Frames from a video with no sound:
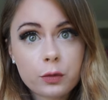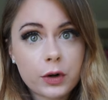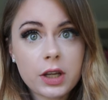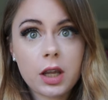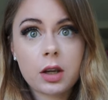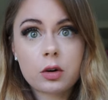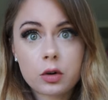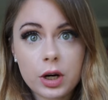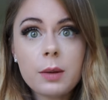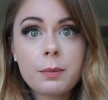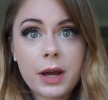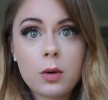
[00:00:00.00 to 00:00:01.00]
Freaking
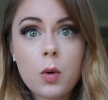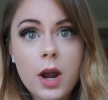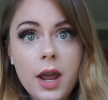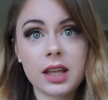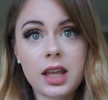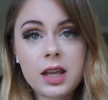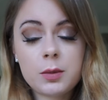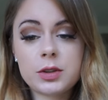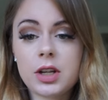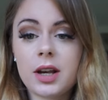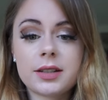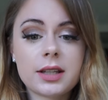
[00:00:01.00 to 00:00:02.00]
creep, by the way. He
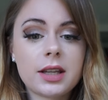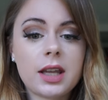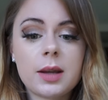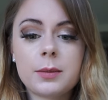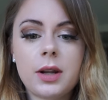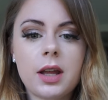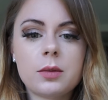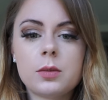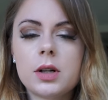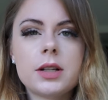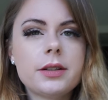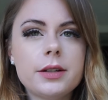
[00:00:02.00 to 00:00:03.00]
was asking him like,
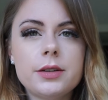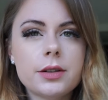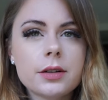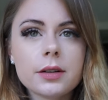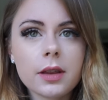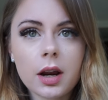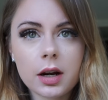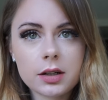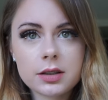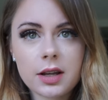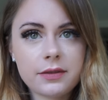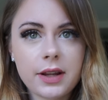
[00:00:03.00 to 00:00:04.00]
what is he doing there
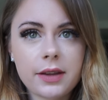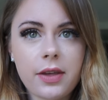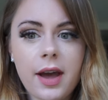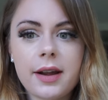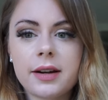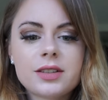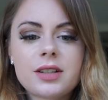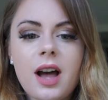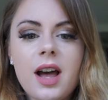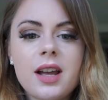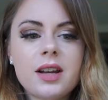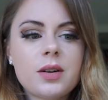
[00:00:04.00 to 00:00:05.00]
and stuff like that. And this
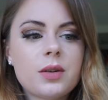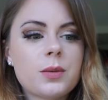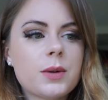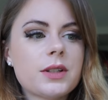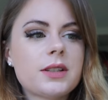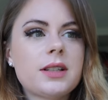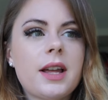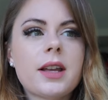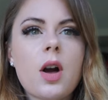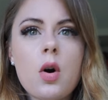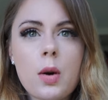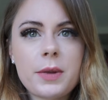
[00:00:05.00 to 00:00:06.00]
guy was
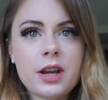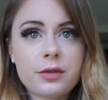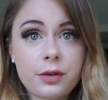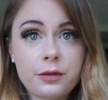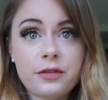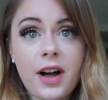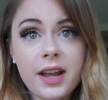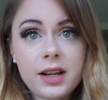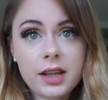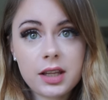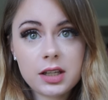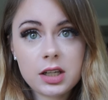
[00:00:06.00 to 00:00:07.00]
like, oh, I'm here for
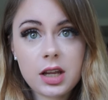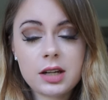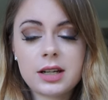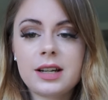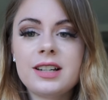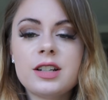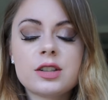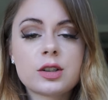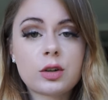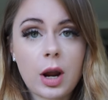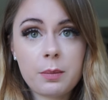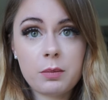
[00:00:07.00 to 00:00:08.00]
Violet, and then he
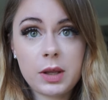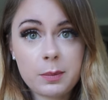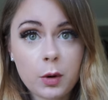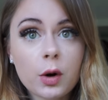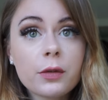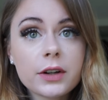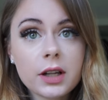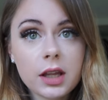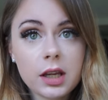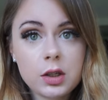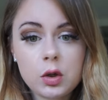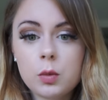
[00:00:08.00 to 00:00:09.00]
described me
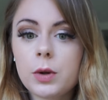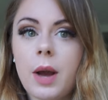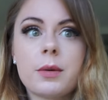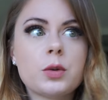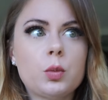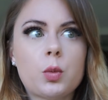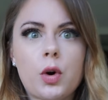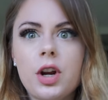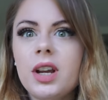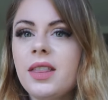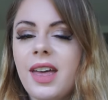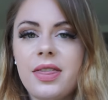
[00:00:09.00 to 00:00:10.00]
perfectly and knew what I was
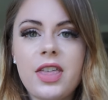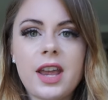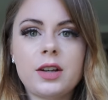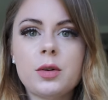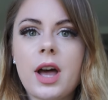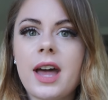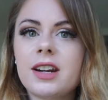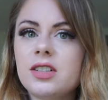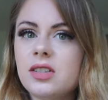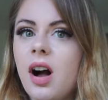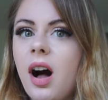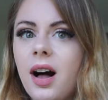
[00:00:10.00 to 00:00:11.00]
wearing that day, knew I had
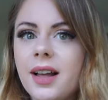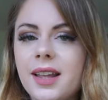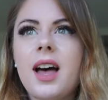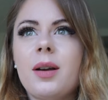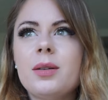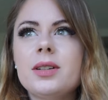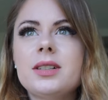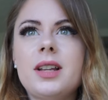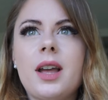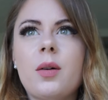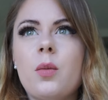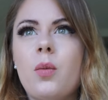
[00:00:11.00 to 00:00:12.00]
a dog. I was
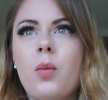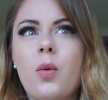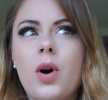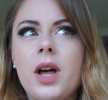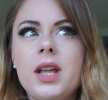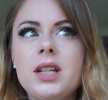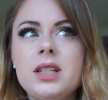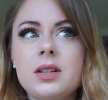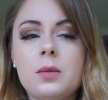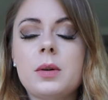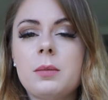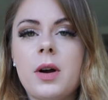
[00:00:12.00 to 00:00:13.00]
like, what?
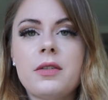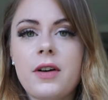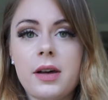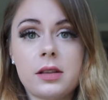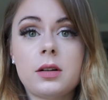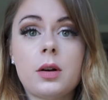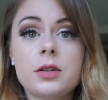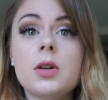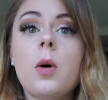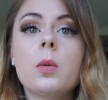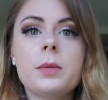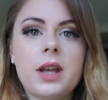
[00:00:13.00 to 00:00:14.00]
When my father-in-law
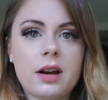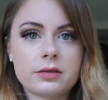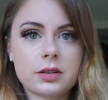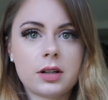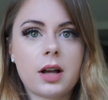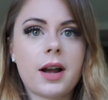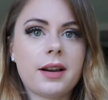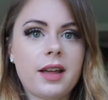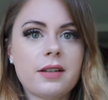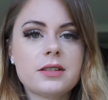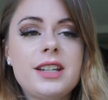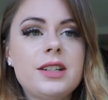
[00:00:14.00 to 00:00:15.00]
told me after the guy
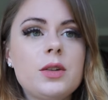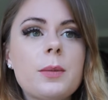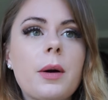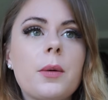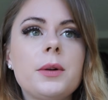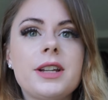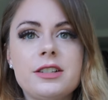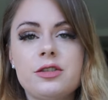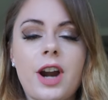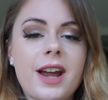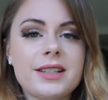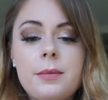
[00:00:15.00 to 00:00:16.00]
left, he knew my old
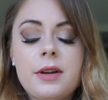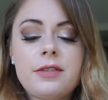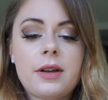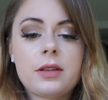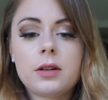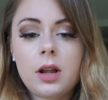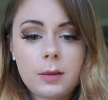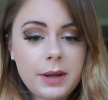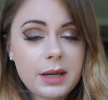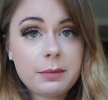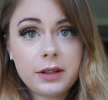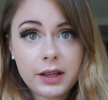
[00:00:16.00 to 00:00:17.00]
address. My father-in-law
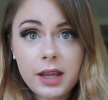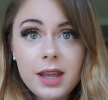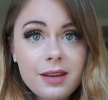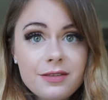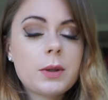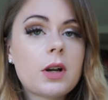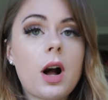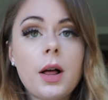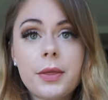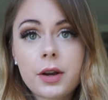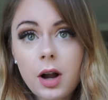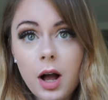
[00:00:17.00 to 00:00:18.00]
made him leave. We
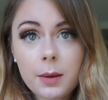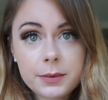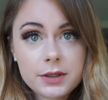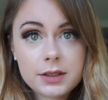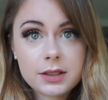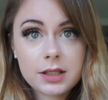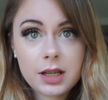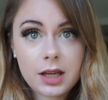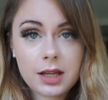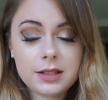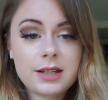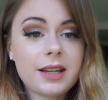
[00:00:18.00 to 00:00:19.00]
called the cops
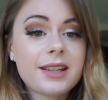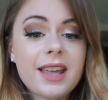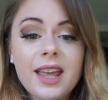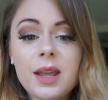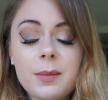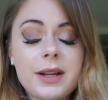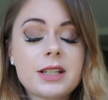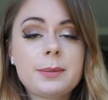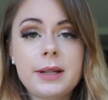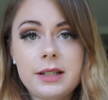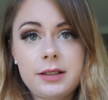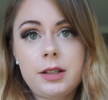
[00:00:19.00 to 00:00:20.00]
and they came. I
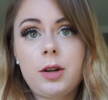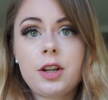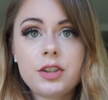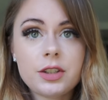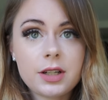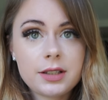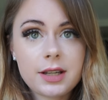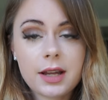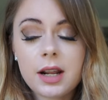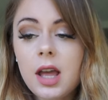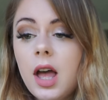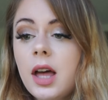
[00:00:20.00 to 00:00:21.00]
explained the situation. They
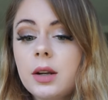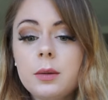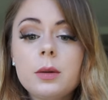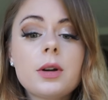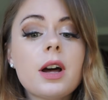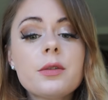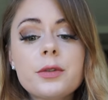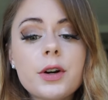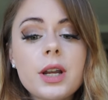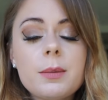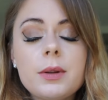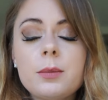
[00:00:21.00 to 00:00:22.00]
said to look out
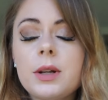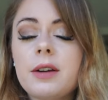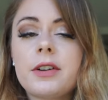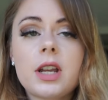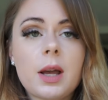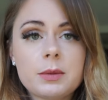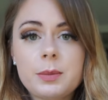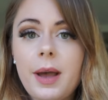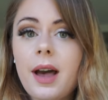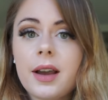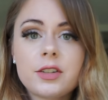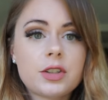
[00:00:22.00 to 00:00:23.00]
for him and whenever he comes
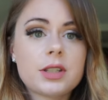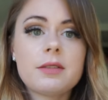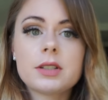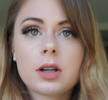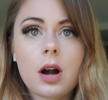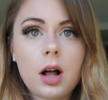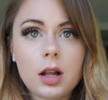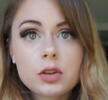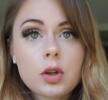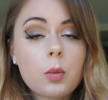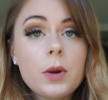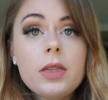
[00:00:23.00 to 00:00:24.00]
back just give us a call.
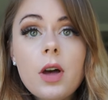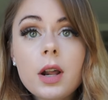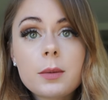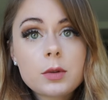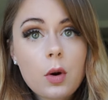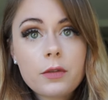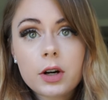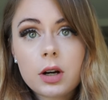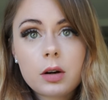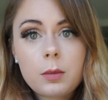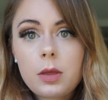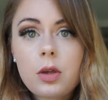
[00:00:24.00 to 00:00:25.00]
So we thought it was
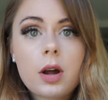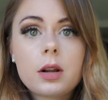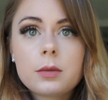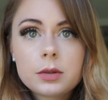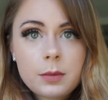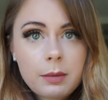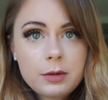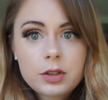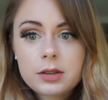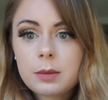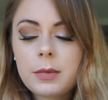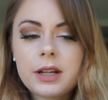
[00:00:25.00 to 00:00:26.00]
over. We thought it was maybe
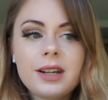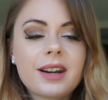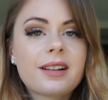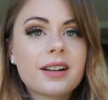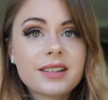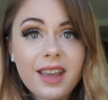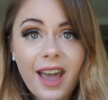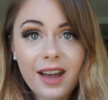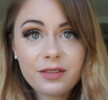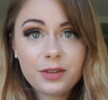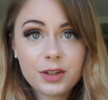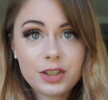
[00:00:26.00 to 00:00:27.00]
just somebody that got
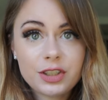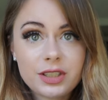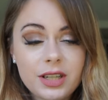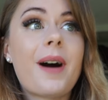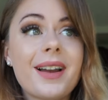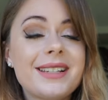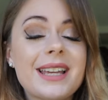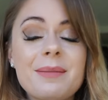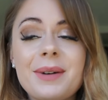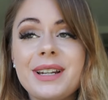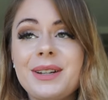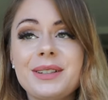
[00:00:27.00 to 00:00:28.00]
catfished by
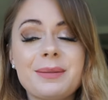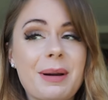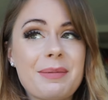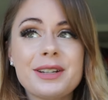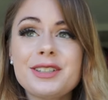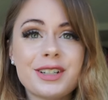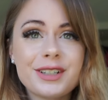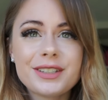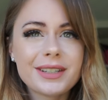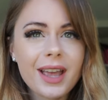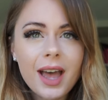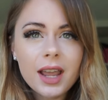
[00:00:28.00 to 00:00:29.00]
somebody using my
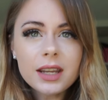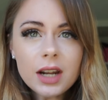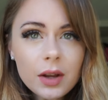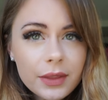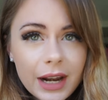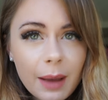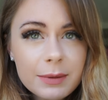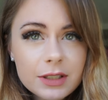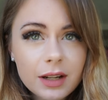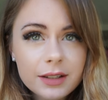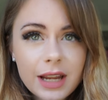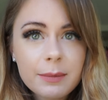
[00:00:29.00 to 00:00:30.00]
pictures. You know, that
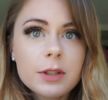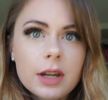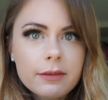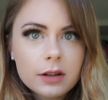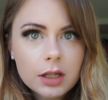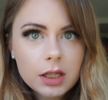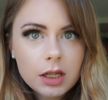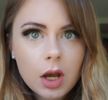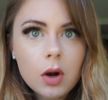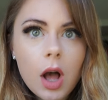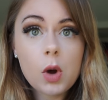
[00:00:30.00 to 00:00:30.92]
happens all the time, you never really know.